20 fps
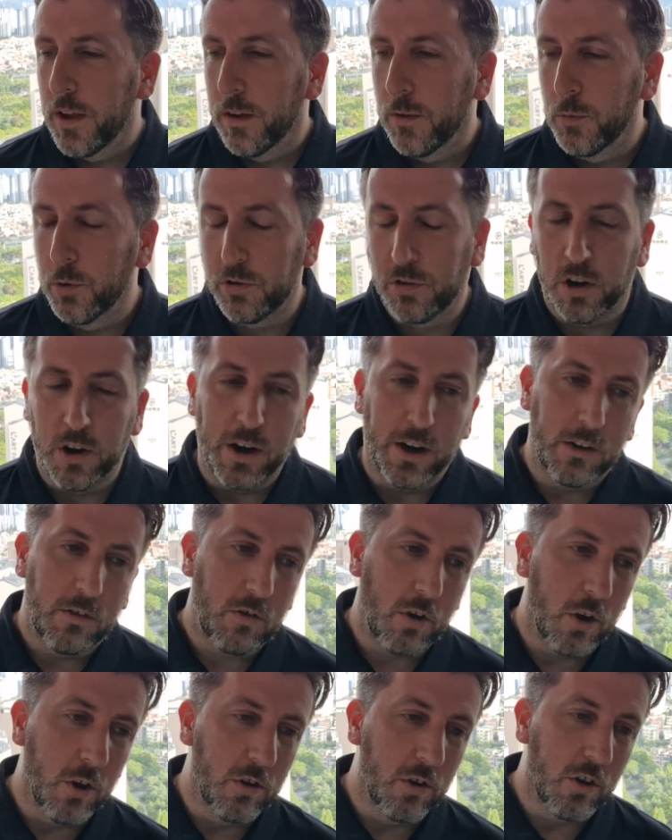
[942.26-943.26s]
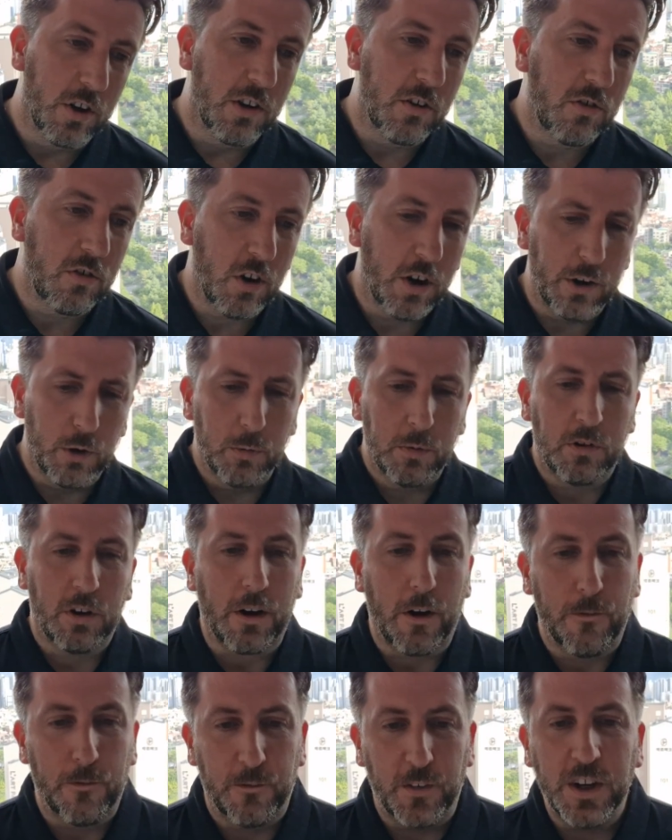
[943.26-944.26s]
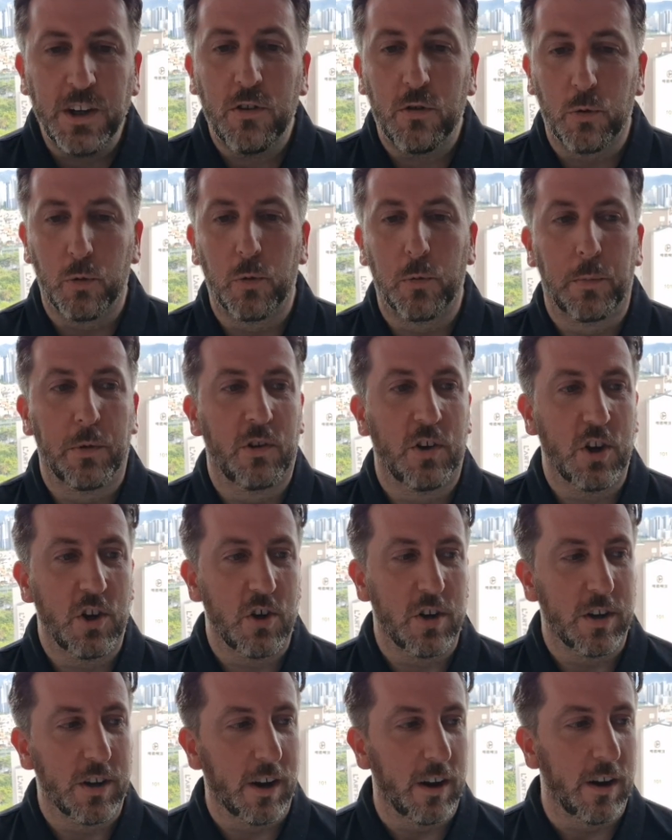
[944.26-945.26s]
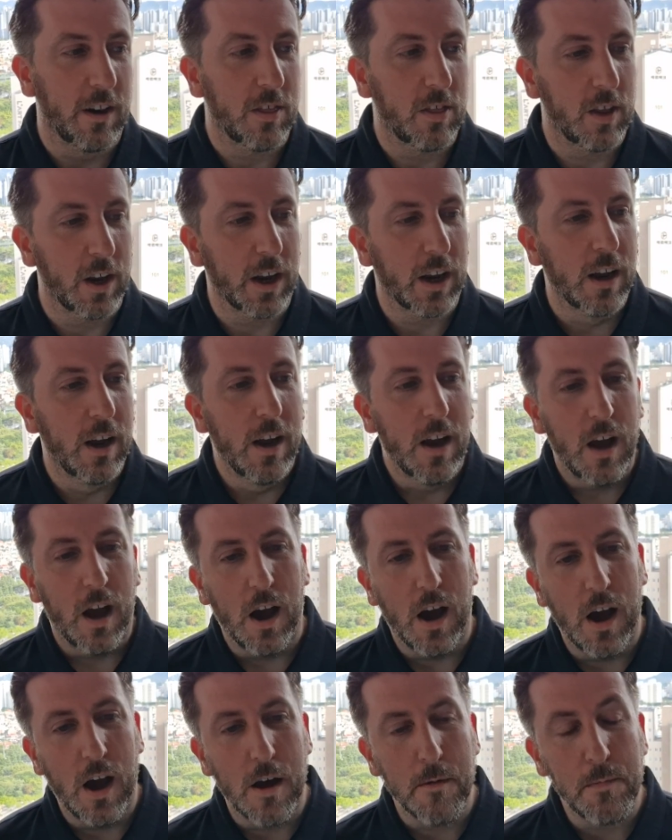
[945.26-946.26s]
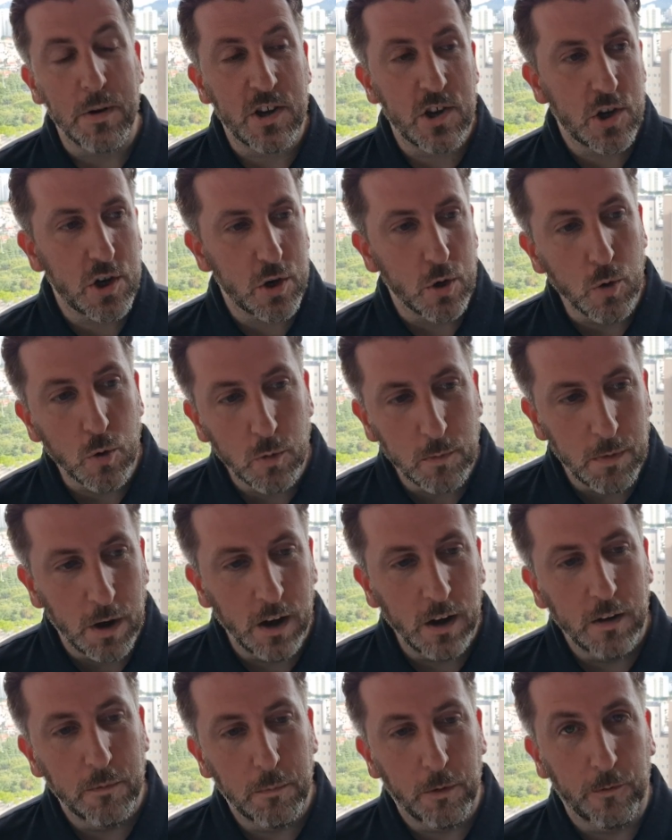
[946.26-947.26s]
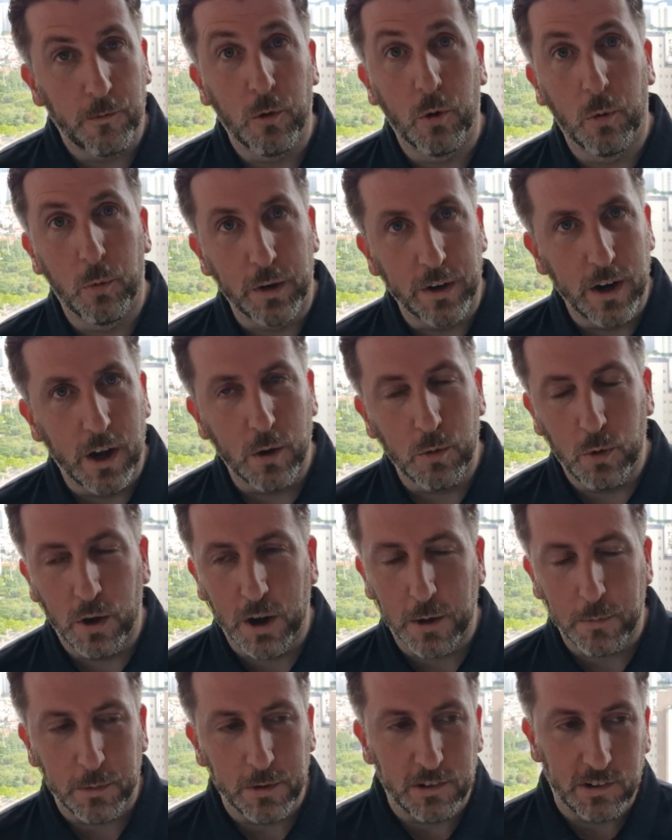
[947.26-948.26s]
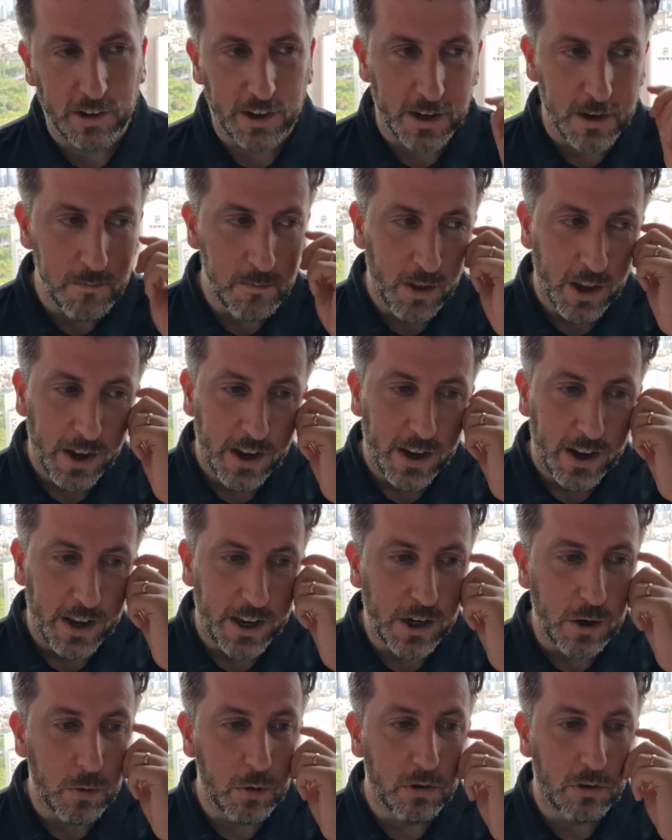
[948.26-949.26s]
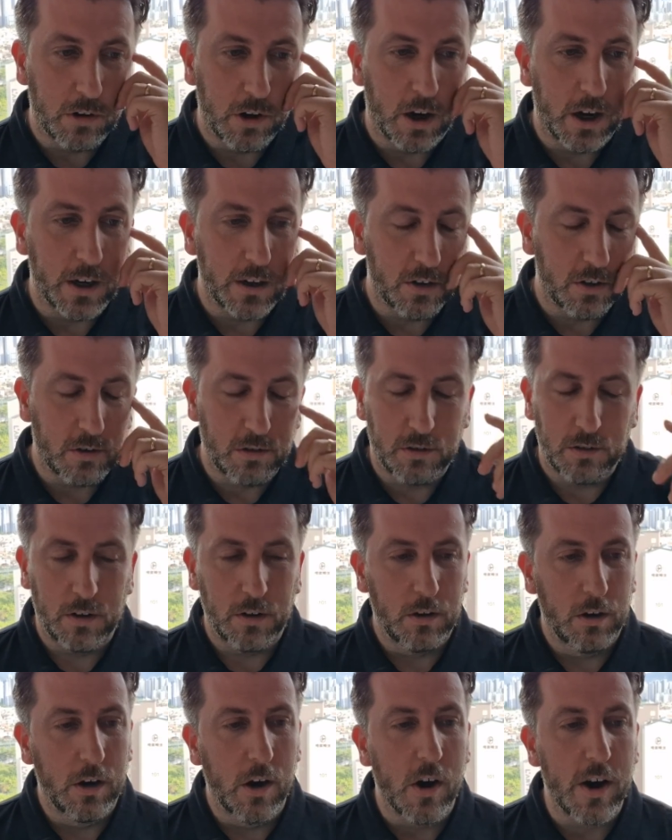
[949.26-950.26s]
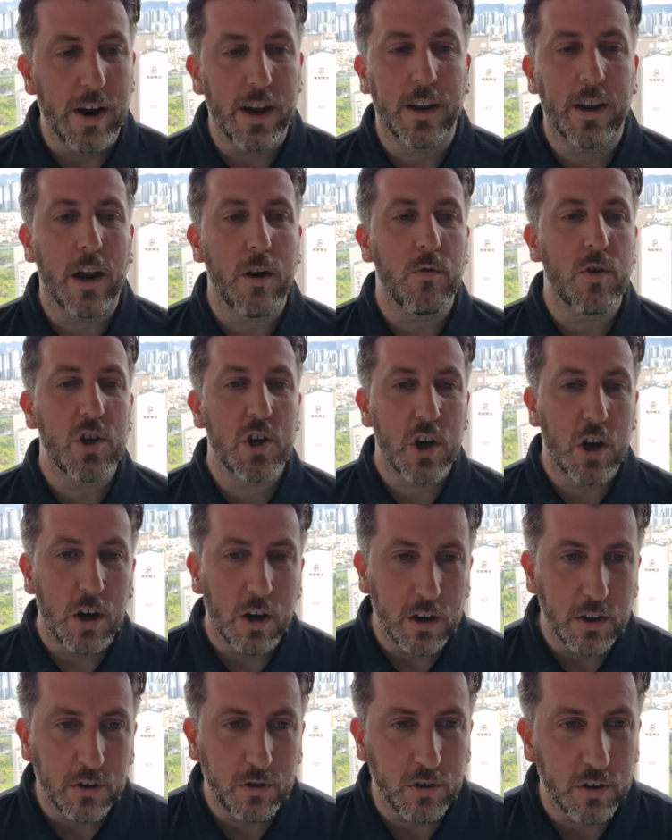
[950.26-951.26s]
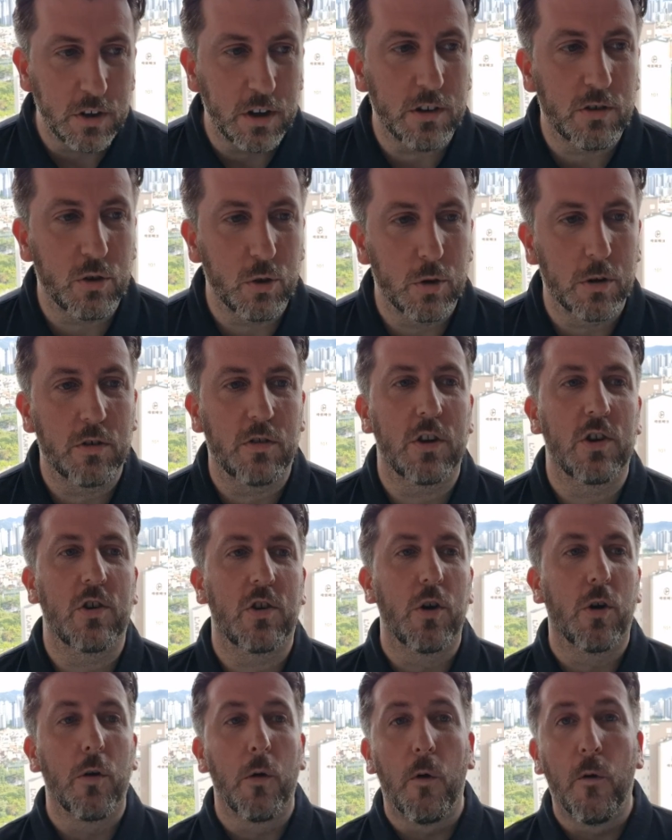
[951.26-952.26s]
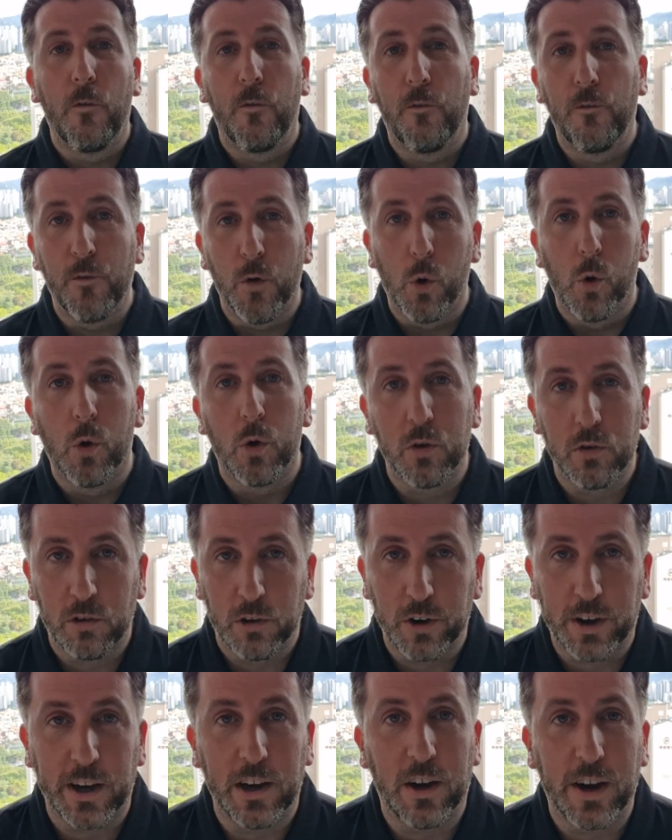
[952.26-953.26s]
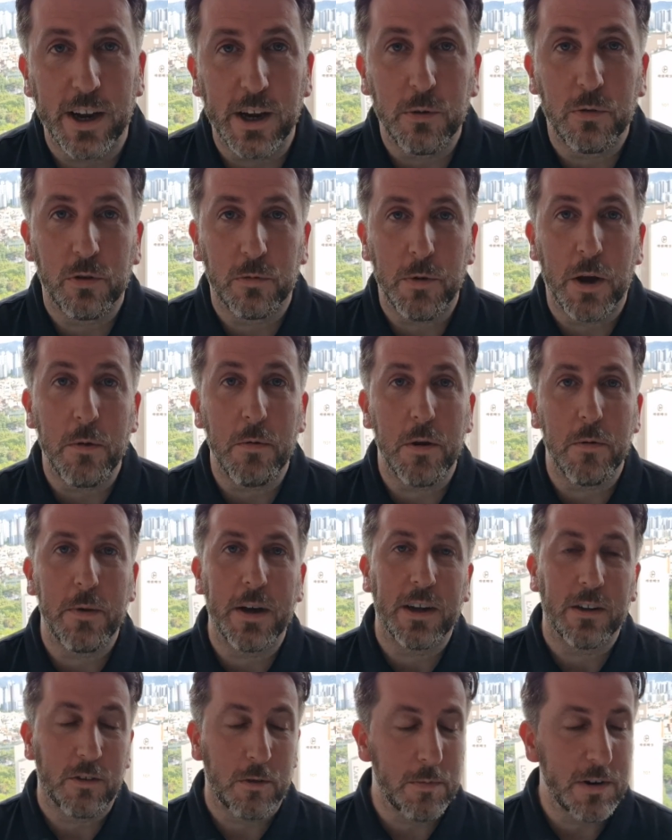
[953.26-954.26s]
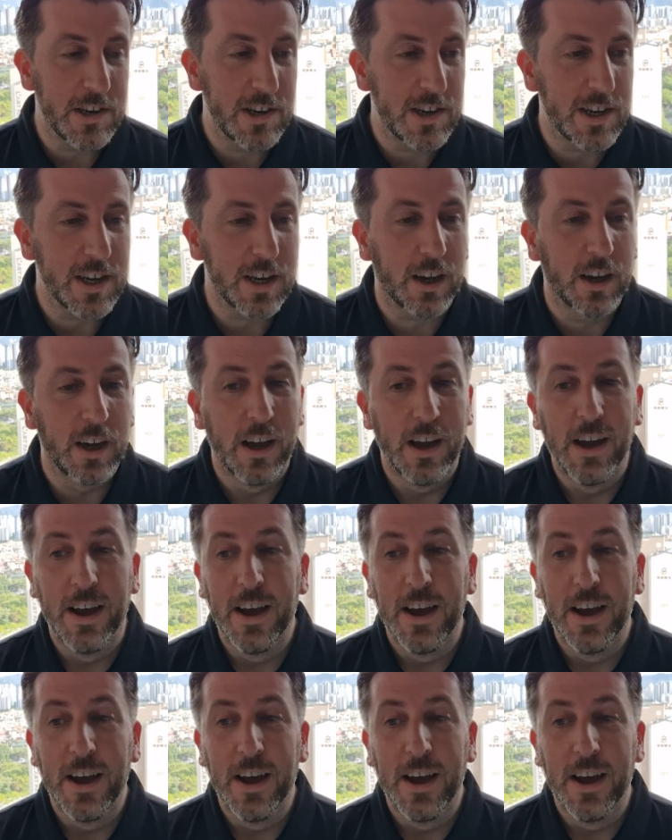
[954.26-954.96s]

was like turned on his side, almost like a fetal position kind of thing. Uh, Bissouma, before we know what happened to him, he was like just lying there. Richarlison, I saw essentially on all fours, looking like he was maybe about to be sick.